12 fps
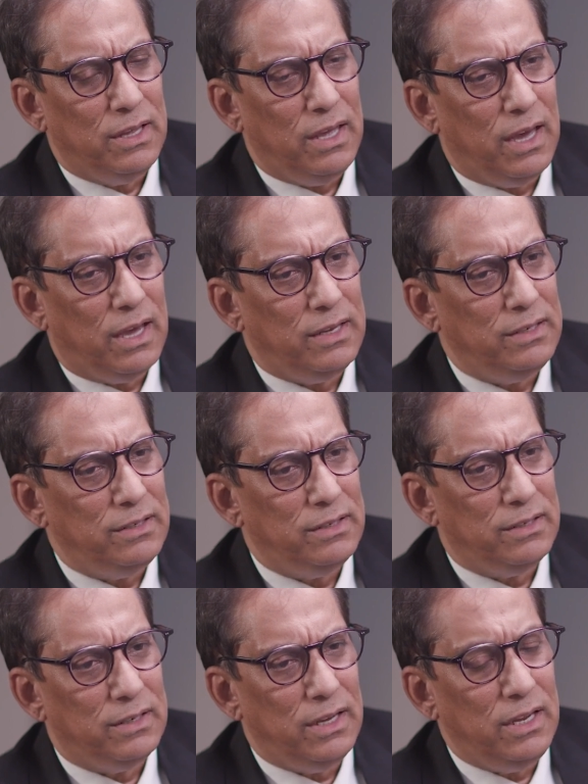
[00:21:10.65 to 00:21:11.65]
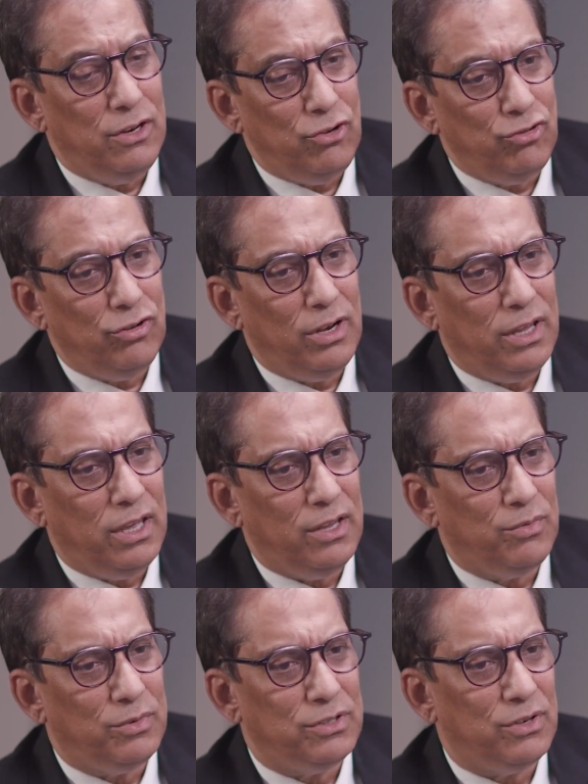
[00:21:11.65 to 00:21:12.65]
And initially
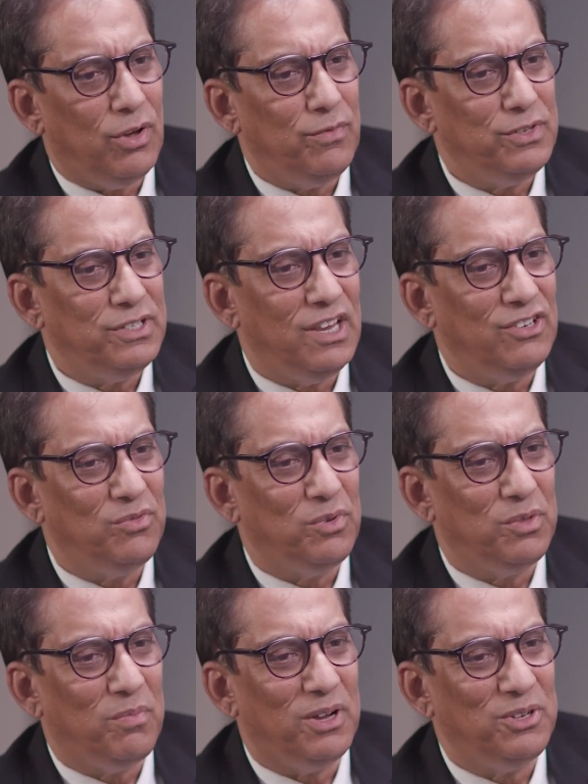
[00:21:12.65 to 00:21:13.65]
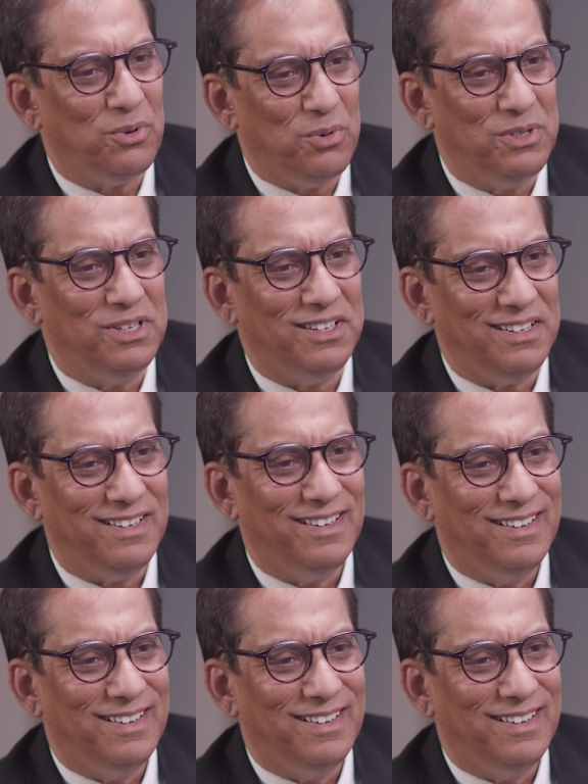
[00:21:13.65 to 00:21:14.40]
it was a conversation with my daughter